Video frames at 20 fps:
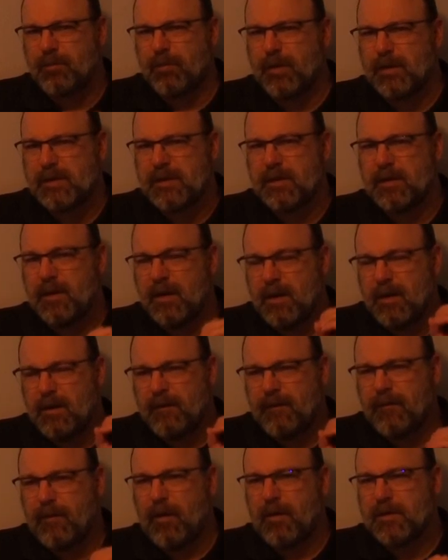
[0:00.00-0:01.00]
prison,
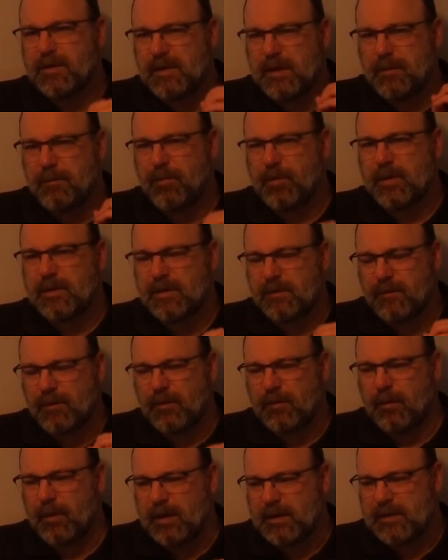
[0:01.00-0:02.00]
falsely in prison for
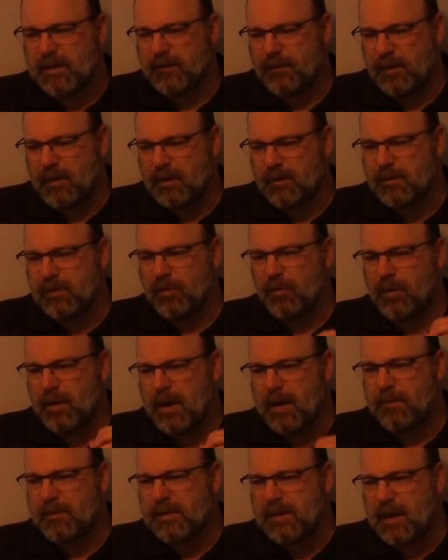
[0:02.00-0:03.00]
27 years, who
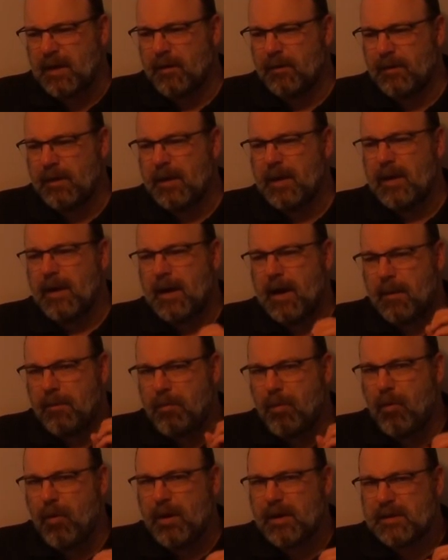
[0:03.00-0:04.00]
comes out,
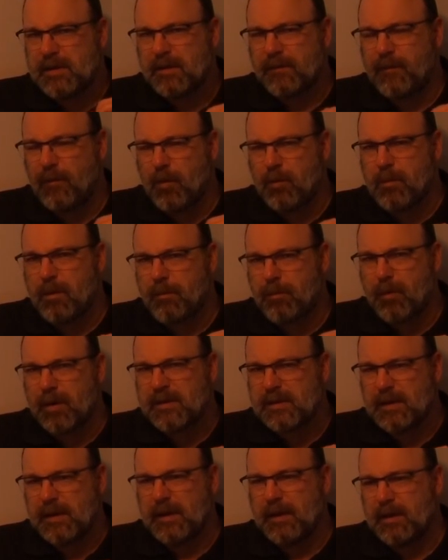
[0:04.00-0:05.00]
appoints the former
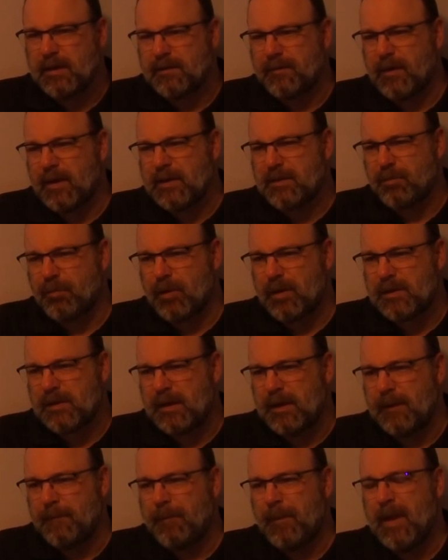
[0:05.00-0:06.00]
president his vice
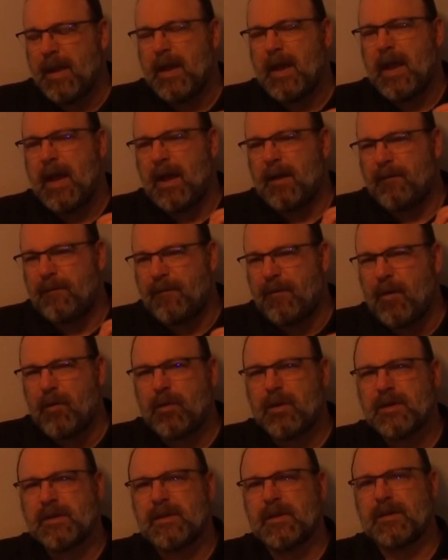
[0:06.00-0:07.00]
president, and
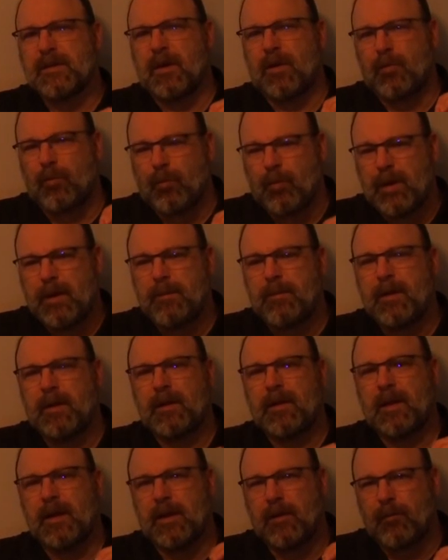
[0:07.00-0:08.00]
focuses on
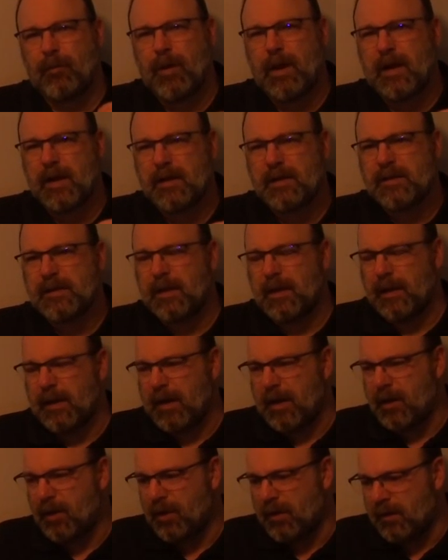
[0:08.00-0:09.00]
rebuilding and
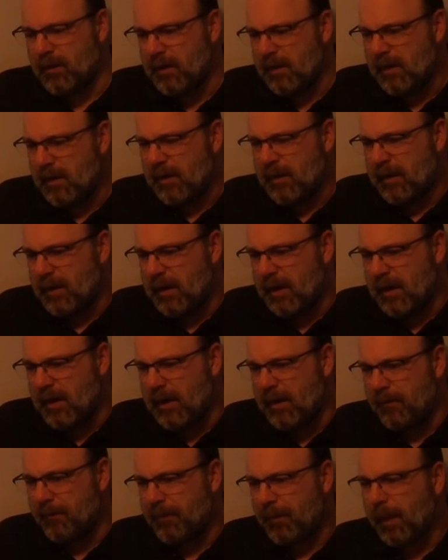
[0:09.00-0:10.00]
reconciliation,
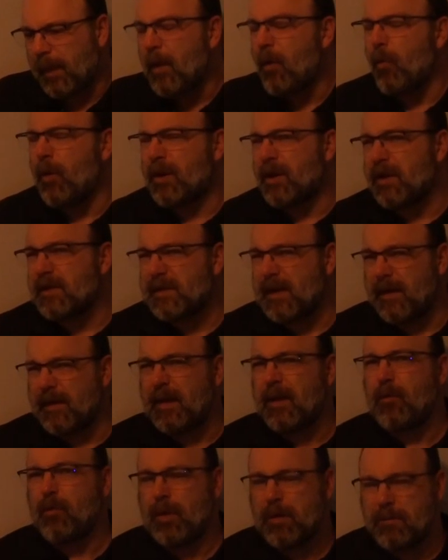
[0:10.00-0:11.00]
um, which is, I
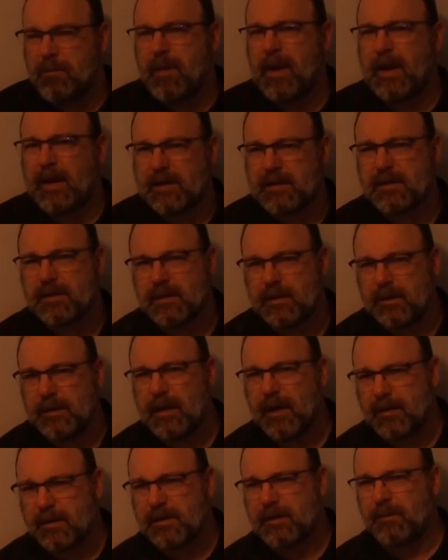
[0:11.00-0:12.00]
think, what makes
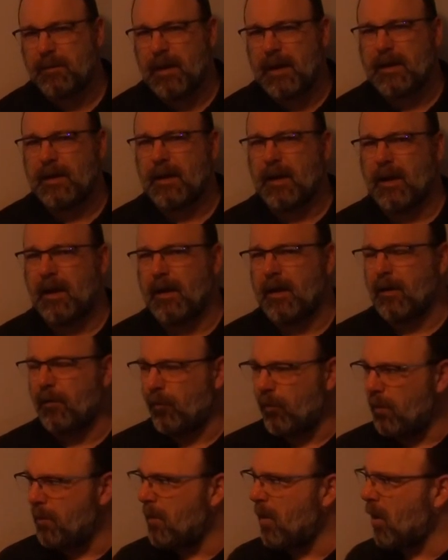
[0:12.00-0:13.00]
Nelson Mandela
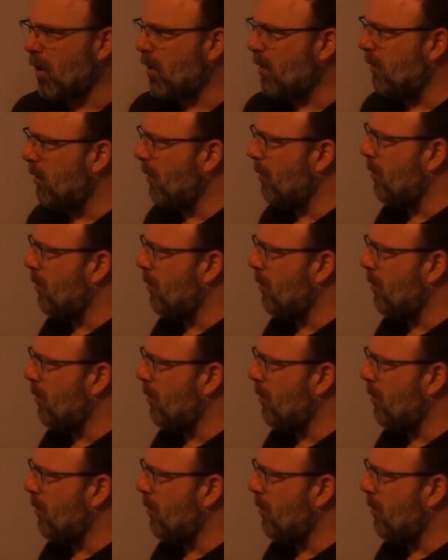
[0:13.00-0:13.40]
a remarkable